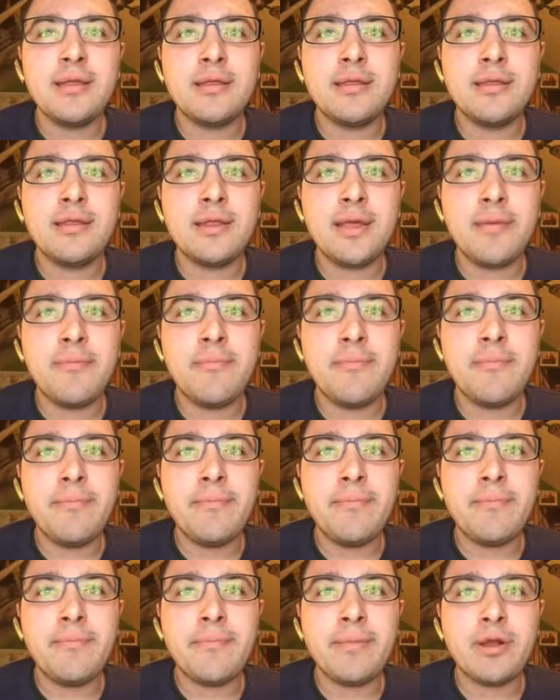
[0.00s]

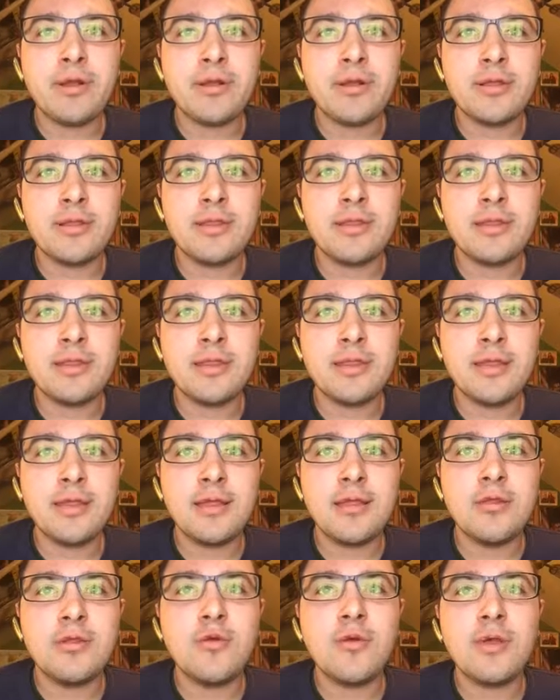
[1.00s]
Somerset
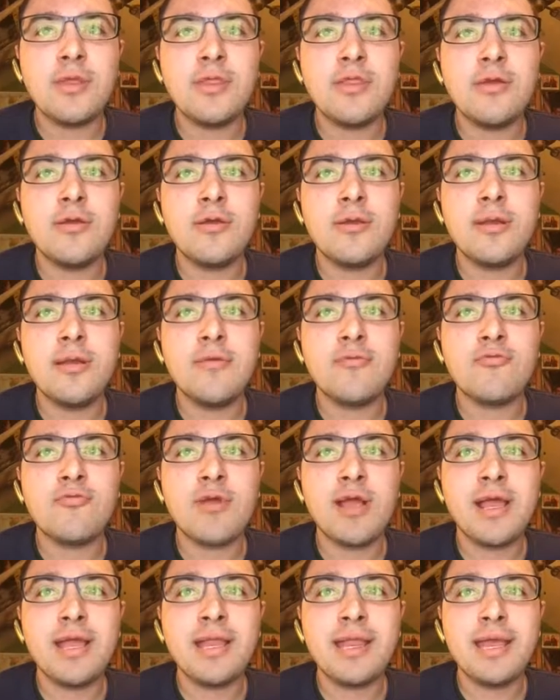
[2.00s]
northern
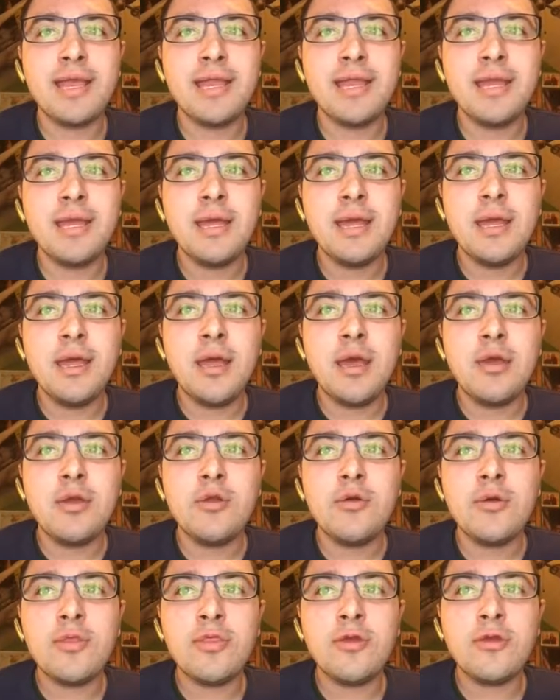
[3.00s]
Franklin,
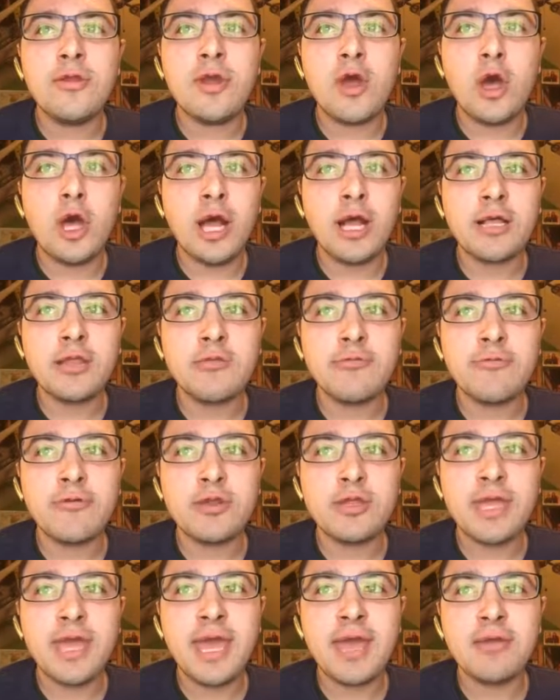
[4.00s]
northern
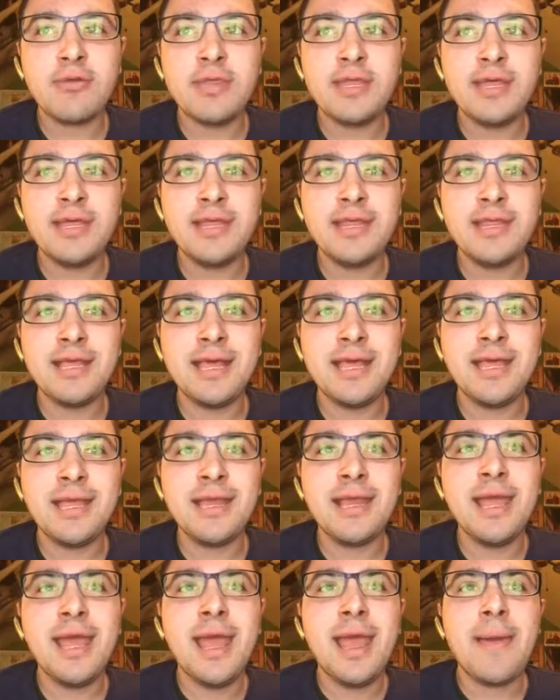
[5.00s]
Oxford counties
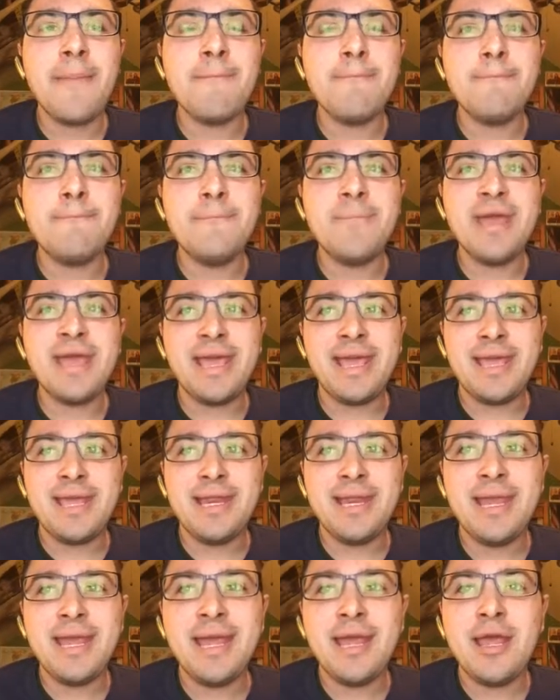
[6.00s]
in
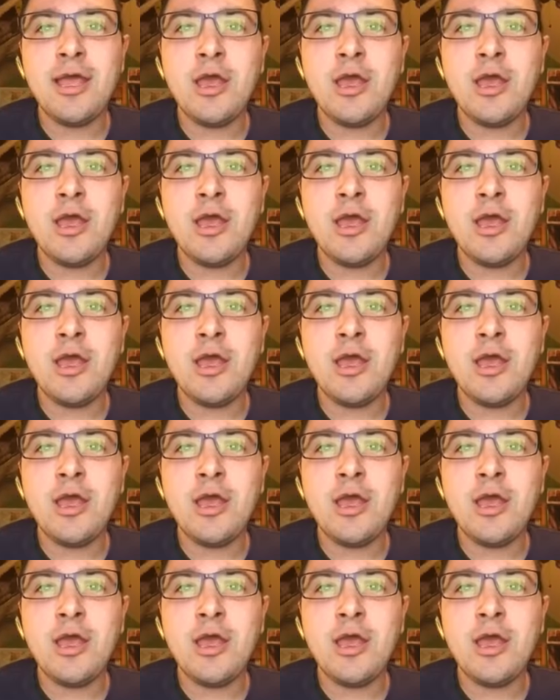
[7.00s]
Maine,